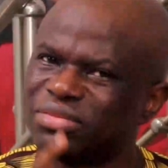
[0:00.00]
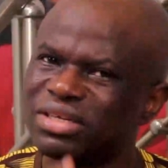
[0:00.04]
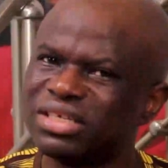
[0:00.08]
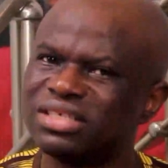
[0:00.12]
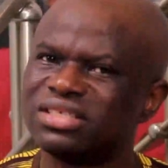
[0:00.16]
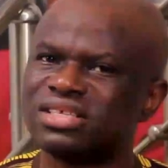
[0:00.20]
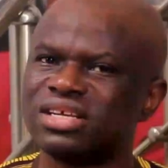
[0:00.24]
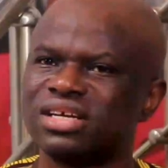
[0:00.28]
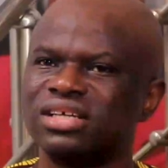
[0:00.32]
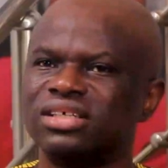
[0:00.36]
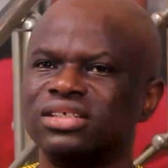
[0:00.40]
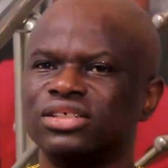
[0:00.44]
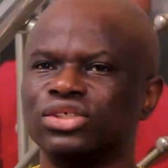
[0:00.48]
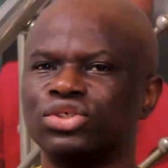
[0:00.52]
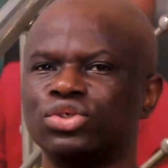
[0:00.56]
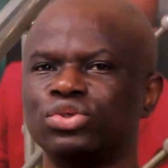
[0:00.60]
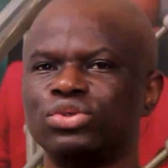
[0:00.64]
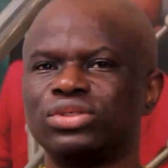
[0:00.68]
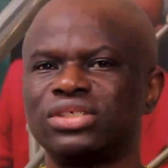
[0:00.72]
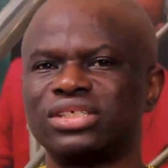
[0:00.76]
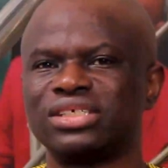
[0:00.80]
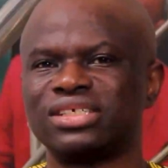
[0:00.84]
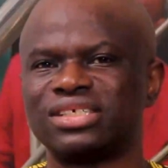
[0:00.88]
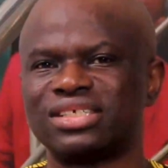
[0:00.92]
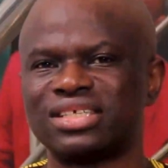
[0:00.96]
me tell
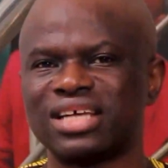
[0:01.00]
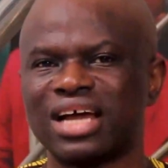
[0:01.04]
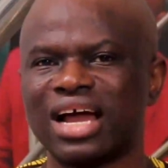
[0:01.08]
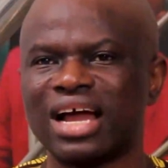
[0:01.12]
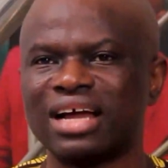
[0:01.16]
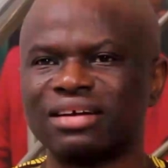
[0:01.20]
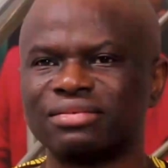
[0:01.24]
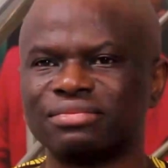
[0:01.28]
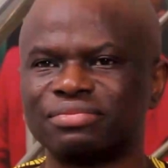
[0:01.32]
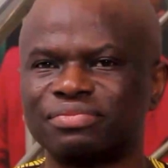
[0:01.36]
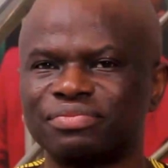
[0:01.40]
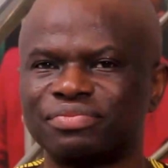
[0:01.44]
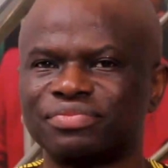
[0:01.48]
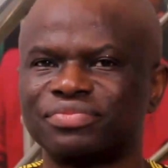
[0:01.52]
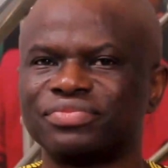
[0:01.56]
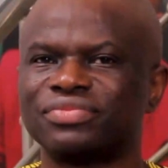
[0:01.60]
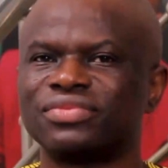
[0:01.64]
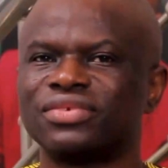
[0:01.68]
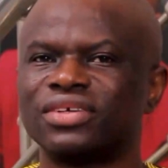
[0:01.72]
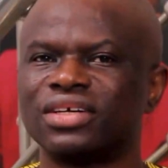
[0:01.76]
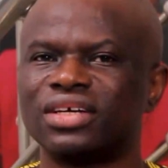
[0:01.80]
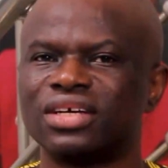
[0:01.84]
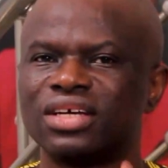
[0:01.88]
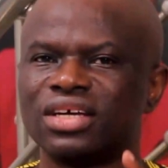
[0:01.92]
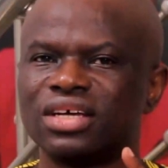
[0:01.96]
you, sister,
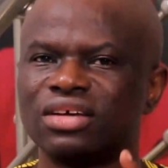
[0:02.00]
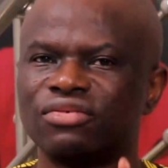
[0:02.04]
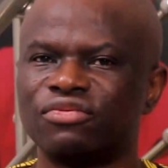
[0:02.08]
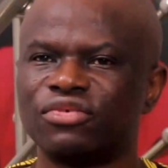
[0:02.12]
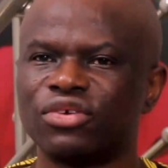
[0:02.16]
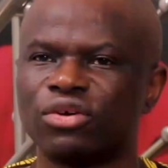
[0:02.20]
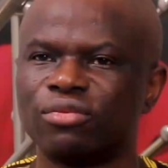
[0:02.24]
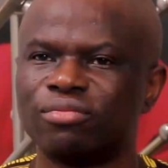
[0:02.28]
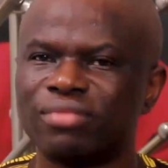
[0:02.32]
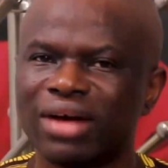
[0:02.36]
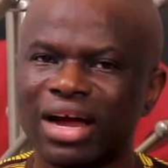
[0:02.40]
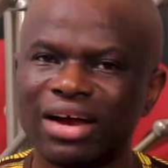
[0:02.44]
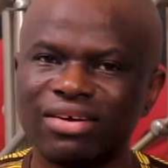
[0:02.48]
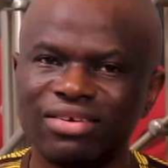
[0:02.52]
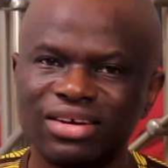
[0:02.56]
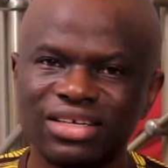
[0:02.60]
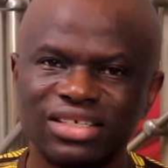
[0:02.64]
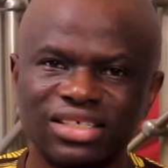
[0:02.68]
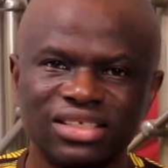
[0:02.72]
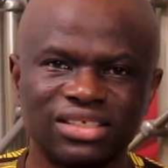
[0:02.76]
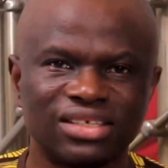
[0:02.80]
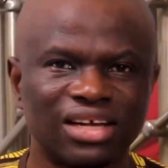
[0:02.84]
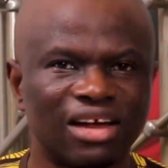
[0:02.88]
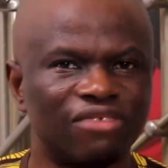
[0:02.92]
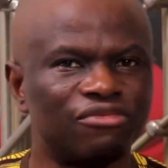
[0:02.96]
if your
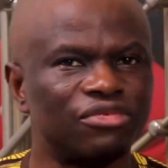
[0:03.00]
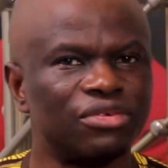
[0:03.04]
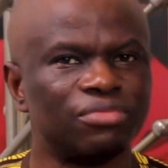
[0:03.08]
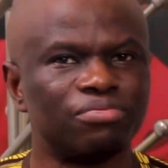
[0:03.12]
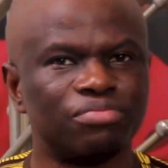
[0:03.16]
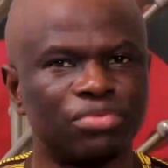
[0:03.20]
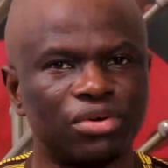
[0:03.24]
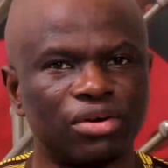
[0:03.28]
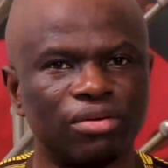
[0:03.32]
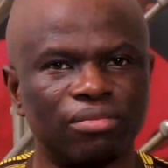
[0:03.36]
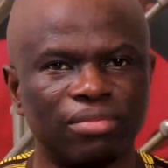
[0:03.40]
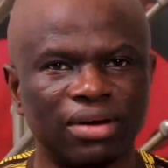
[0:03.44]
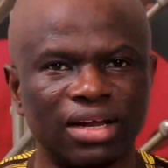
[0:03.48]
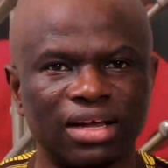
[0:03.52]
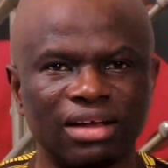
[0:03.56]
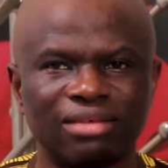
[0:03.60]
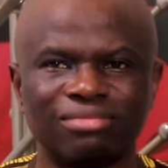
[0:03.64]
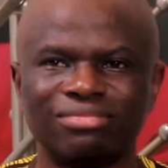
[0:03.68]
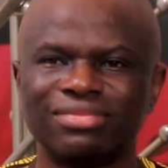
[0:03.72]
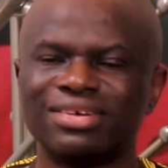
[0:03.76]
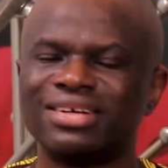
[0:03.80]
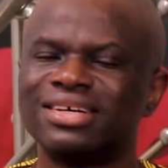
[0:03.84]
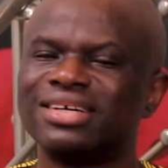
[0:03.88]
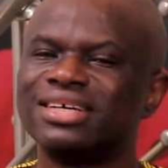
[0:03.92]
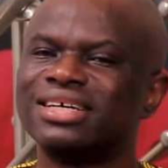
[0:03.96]
marriage is having
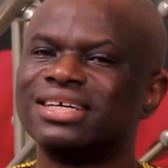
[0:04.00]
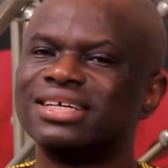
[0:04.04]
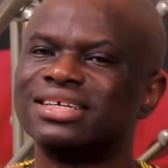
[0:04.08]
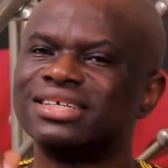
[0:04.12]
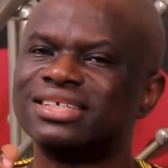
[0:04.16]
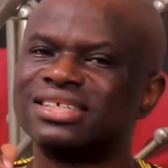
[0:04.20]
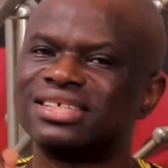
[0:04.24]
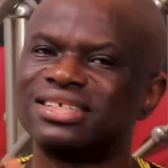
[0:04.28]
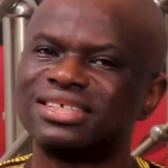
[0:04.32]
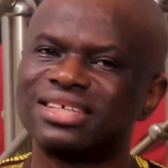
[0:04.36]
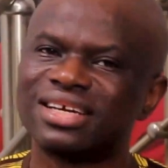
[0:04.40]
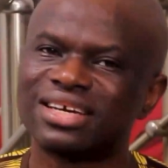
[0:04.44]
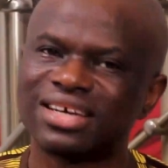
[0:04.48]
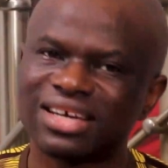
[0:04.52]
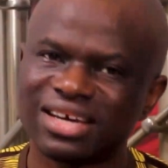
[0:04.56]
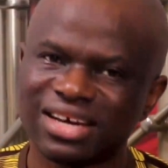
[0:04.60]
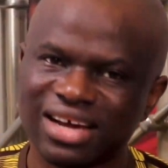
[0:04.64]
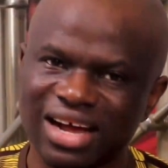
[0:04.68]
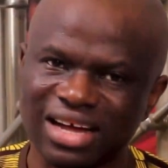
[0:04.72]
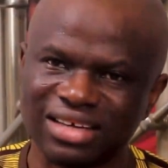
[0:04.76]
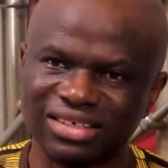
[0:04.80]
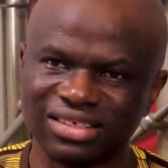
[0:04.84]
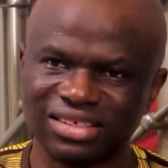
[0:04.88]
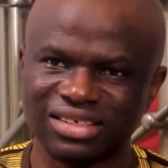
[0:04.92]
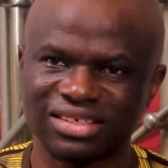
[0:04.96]
problems, seek
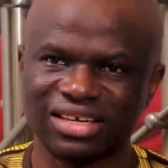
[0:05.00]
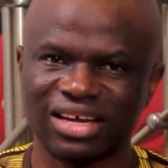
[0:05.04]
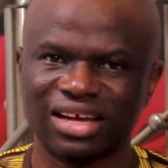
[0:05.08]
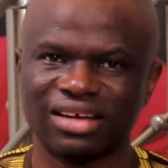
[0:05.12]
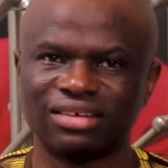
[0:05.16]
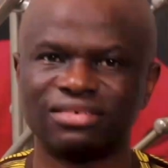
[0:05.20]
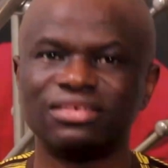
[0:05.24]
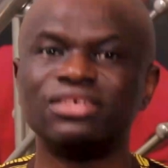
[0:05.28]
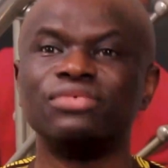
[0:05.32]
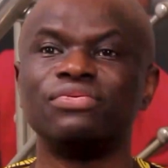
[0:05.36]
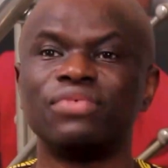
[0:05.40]
counsel.